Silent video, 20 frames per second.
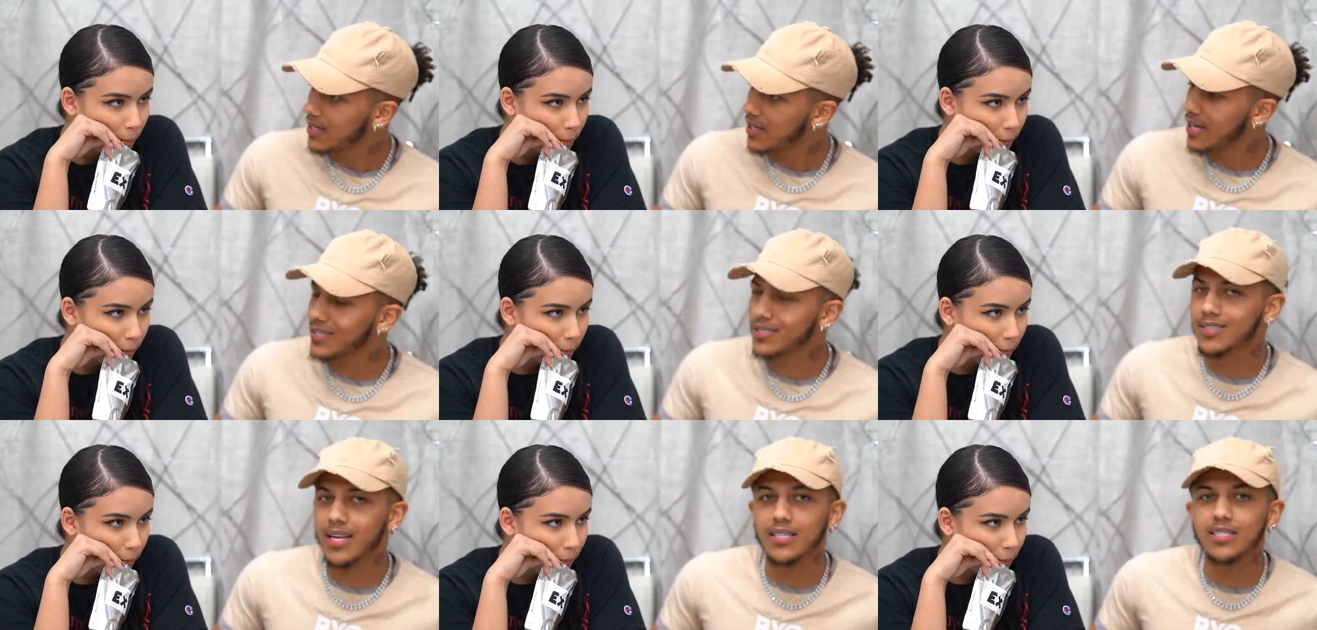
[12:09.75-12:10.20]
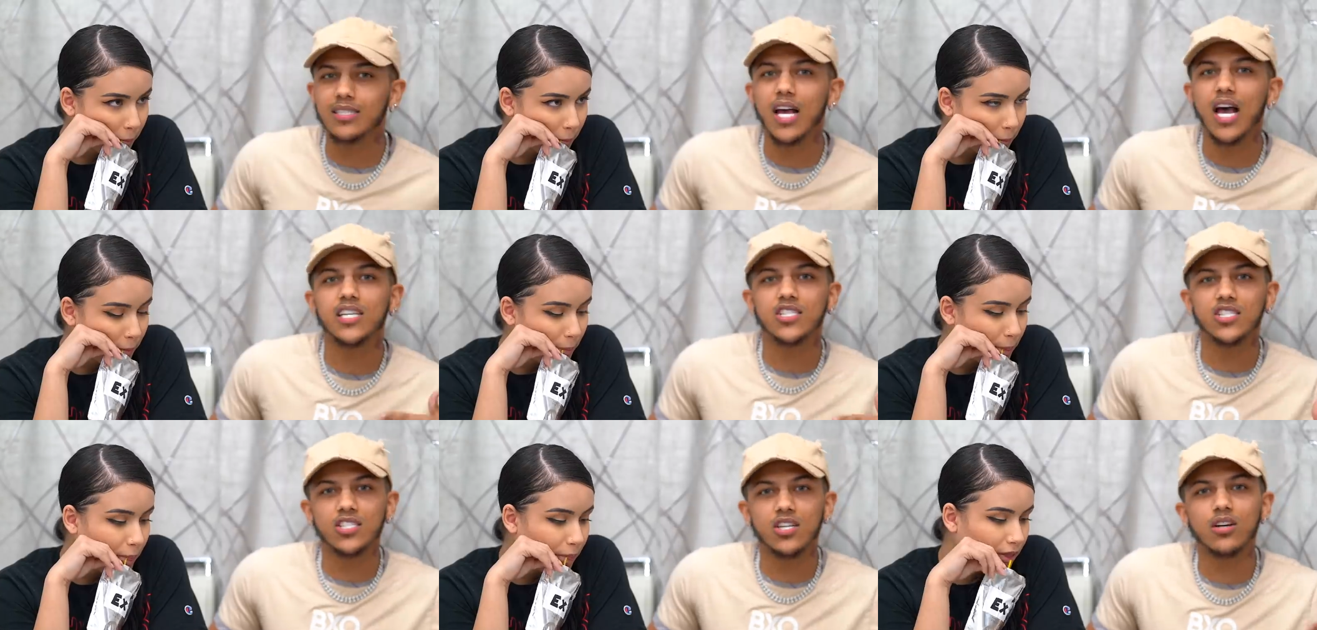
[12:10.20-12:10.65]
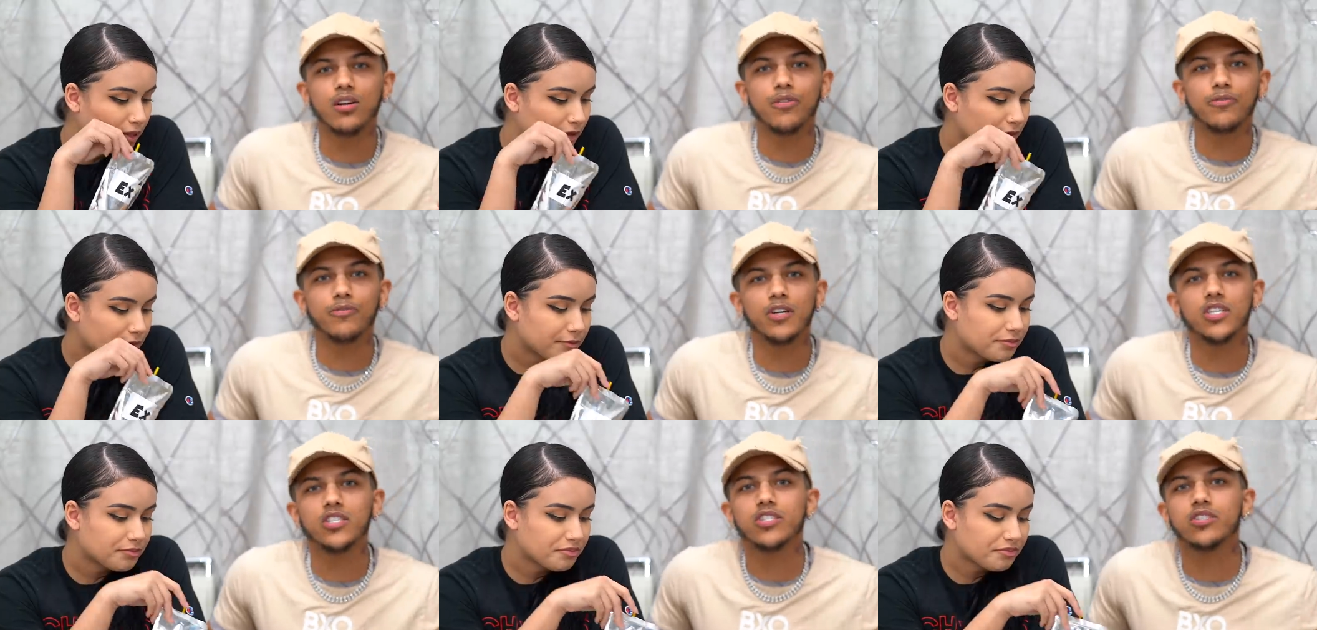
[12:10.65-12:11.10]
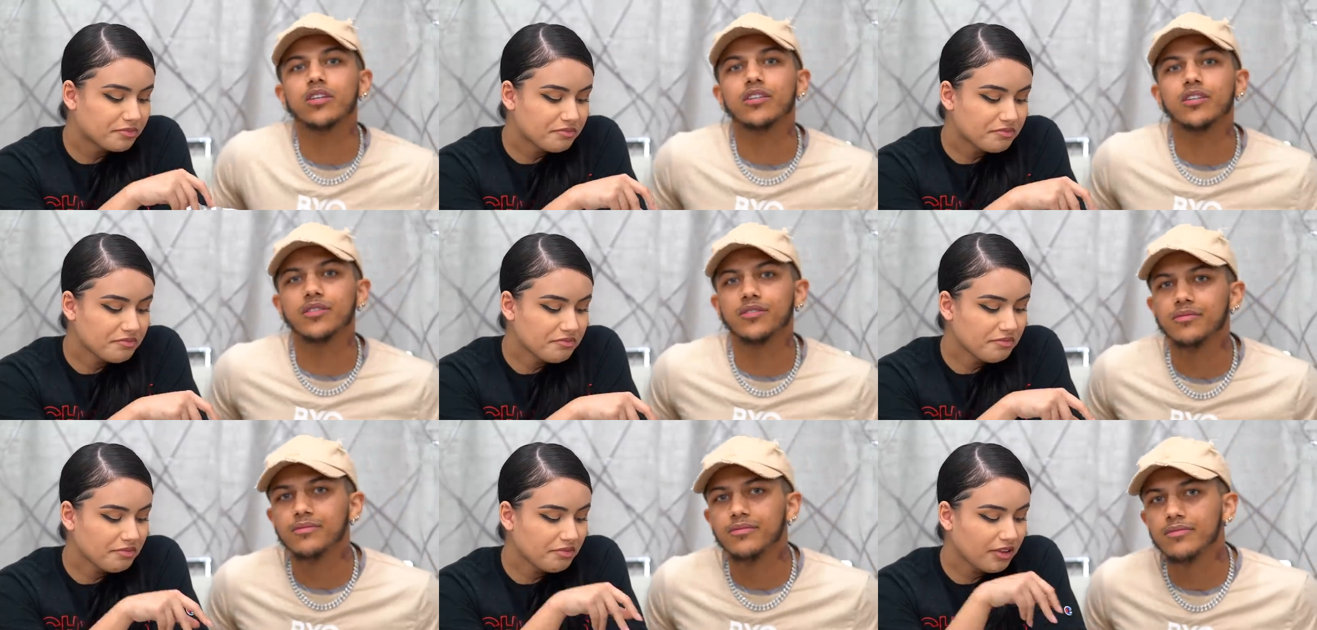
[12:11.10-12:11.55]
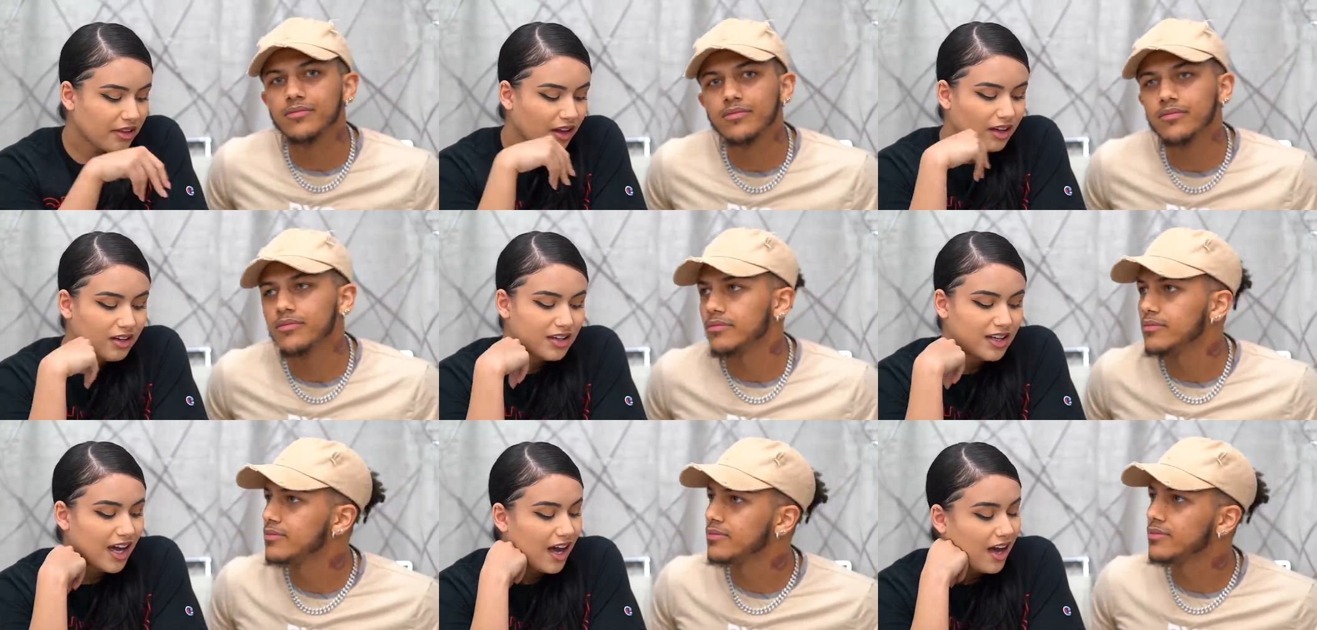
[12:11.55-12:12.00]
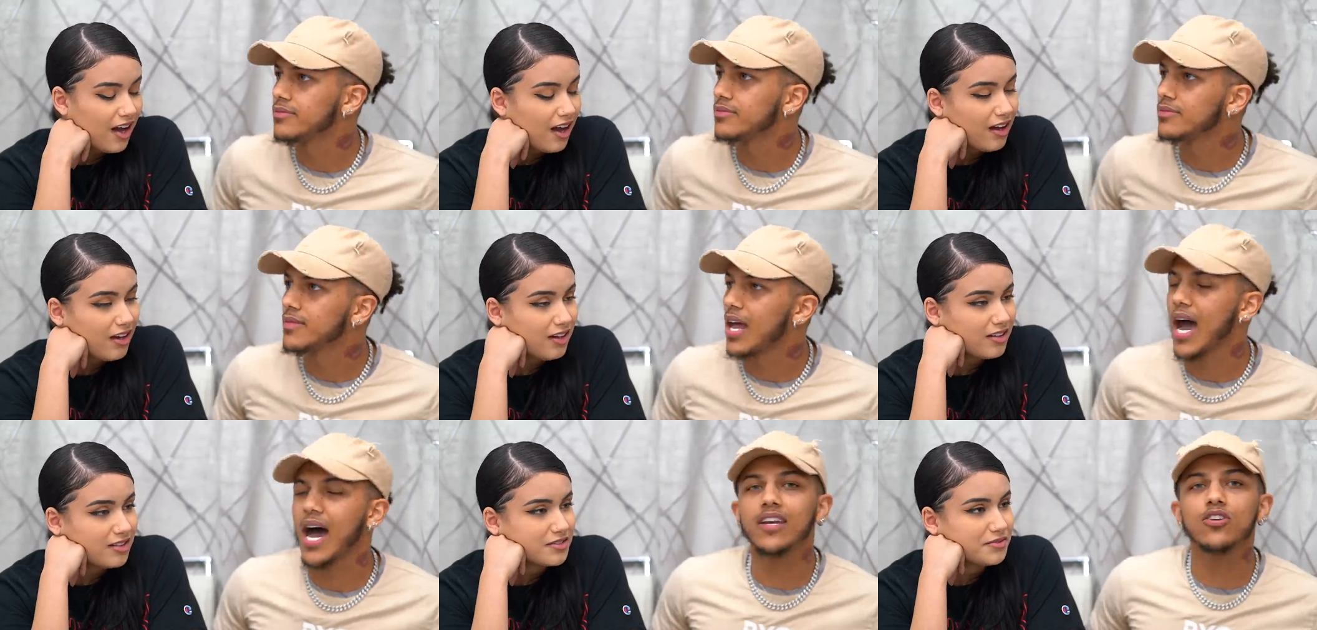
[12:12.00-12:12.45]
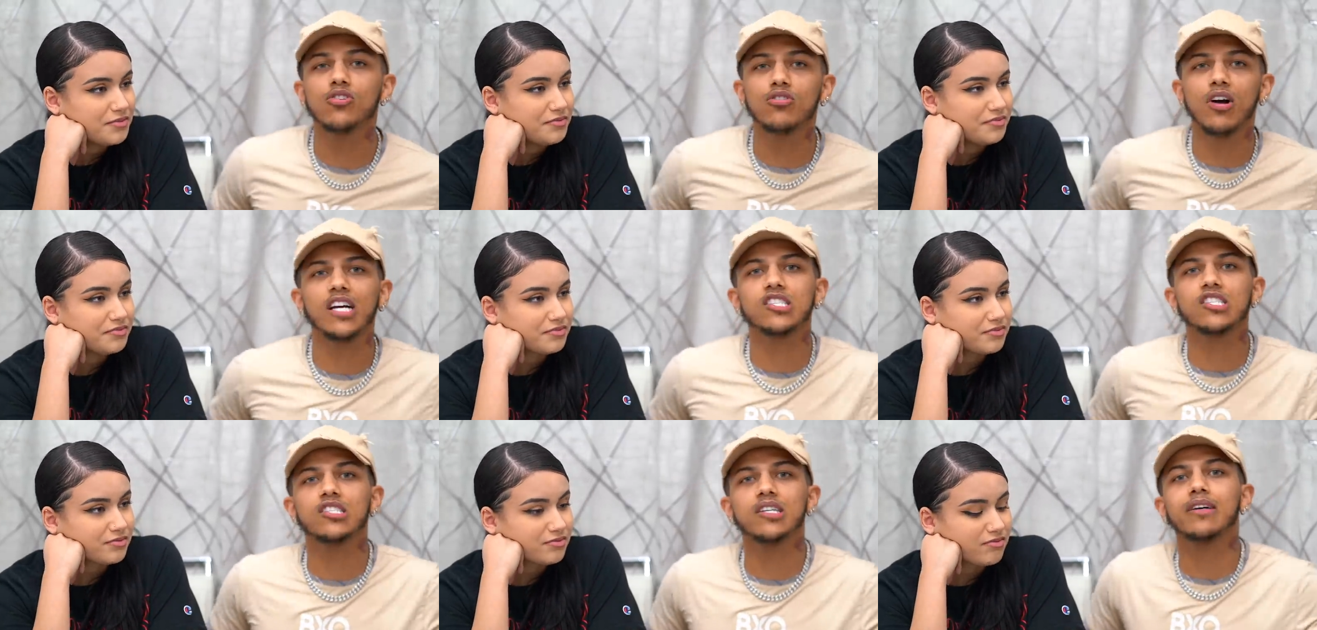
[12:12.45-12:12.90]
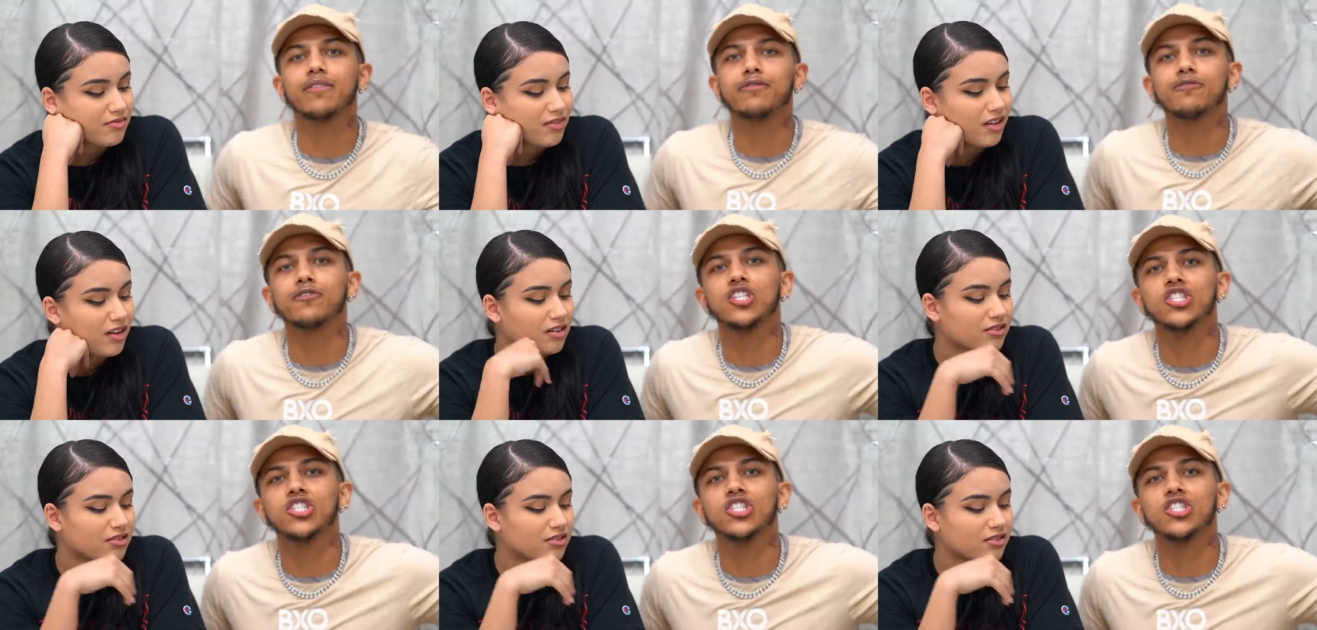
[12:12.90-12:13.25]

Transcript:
Speaker 1: It tastes like sugar-free sugar. How do you got sugar-free